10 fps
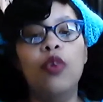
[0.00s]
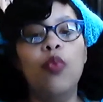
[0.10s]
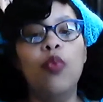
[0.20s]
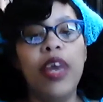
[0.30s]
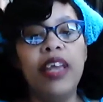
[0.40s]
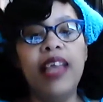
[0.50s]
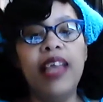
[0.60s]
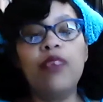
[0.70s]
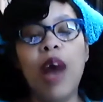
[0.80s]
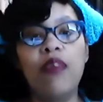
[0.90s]
when
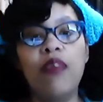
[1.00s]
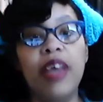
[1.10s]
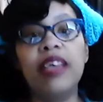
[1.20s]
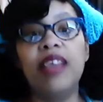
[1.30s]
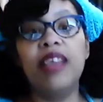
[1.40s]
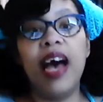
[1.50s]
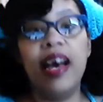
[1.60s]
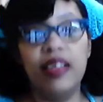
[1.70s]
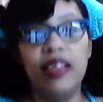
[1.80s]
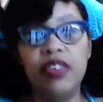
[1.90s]
that's why I
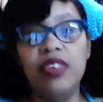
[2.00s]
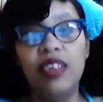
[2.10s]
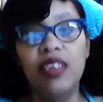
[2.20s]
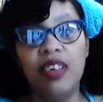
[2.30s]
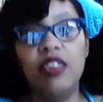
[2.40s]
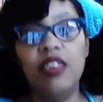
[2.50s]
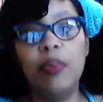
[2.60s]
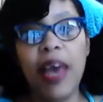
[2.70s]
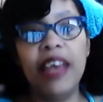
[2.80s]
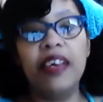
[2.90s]
recognized the
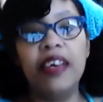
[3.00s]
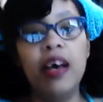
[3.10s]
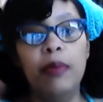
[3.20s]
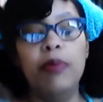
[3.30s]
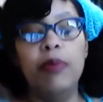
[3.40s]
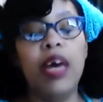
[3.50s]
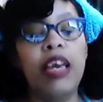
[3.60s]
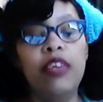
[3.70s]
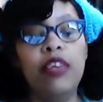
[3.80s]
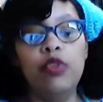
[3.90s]
pain coming. My
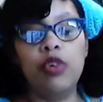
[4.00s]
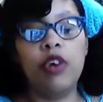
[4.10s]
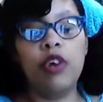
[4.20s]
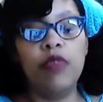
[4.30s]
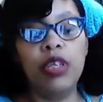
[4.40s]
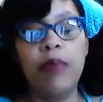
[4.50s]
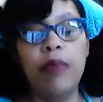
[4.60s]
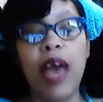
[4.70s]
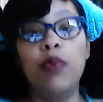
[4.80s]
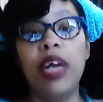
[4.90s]
hands used to hurt really
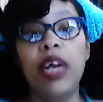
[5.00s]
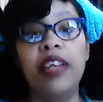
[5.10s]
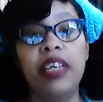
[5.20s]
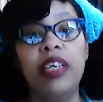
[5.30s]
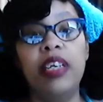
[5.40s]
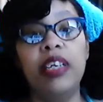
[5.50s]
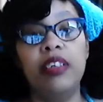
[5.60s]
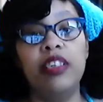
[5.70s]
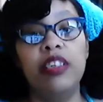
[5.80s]
bad when I knit,